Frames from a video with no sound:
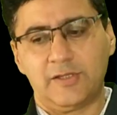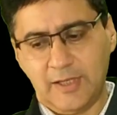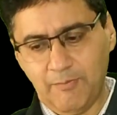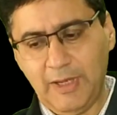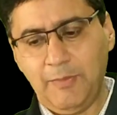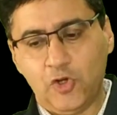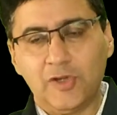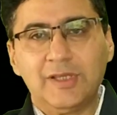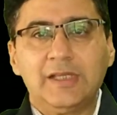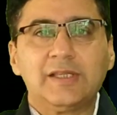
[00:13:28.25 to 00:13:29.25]
simply
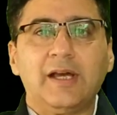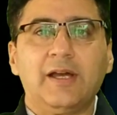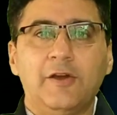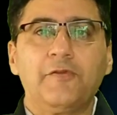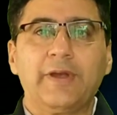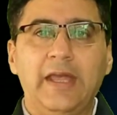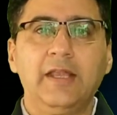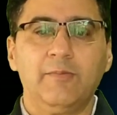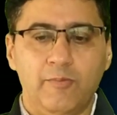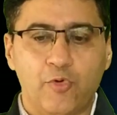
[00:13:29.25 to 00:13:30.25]
because these have
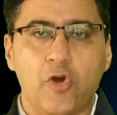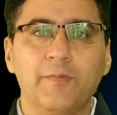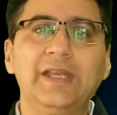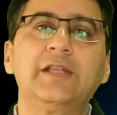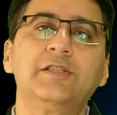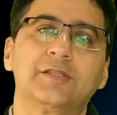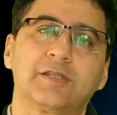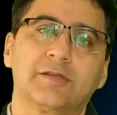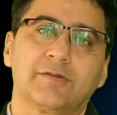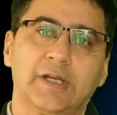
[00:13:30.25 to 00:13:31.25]
gained
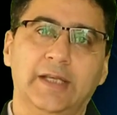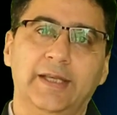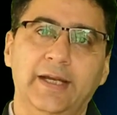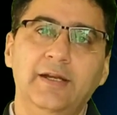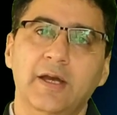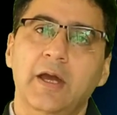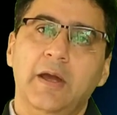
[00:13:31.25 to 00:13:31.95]
prominence till date,